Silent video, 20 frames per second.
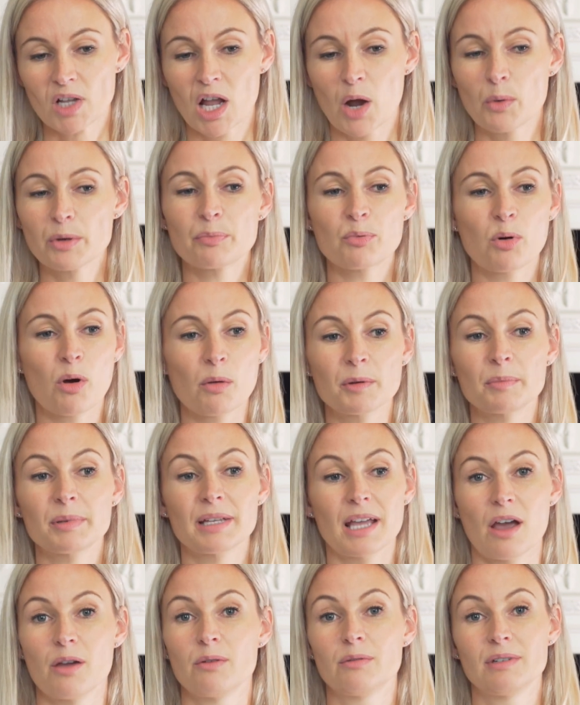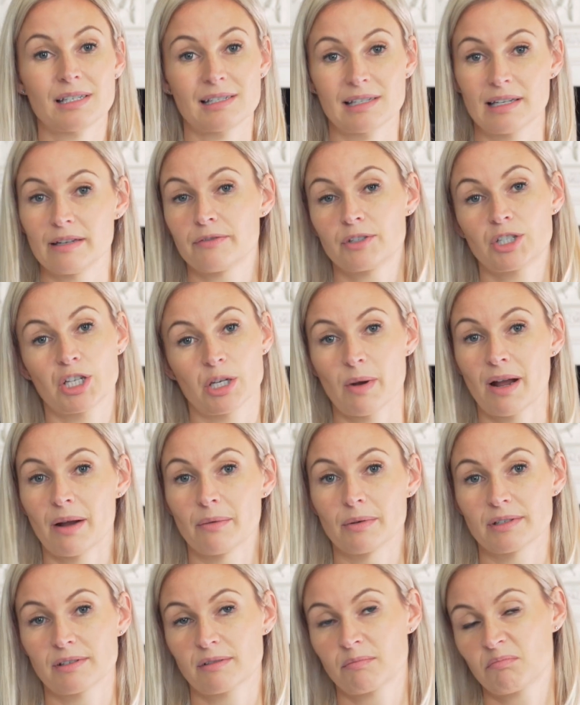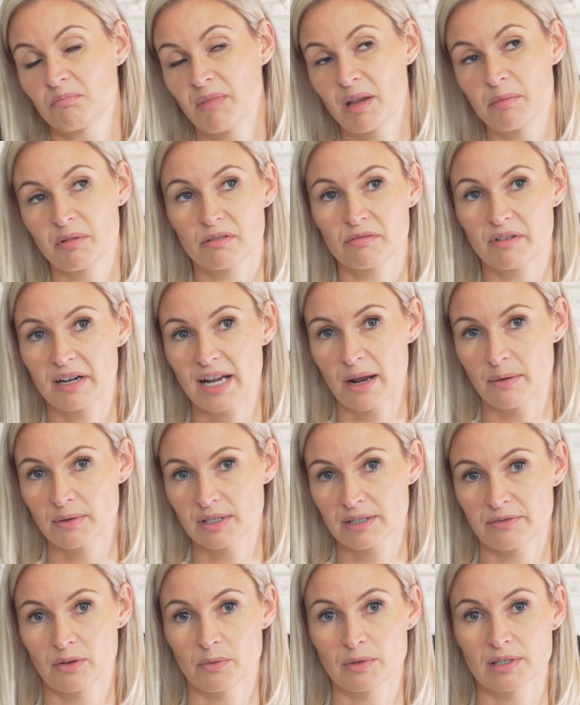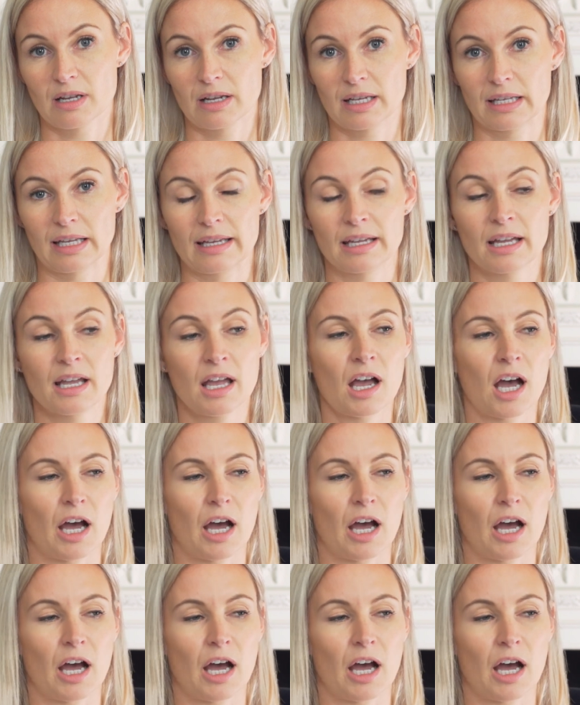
I would probably only sleep for 2 hours, maybe 3 hours if I was lucky.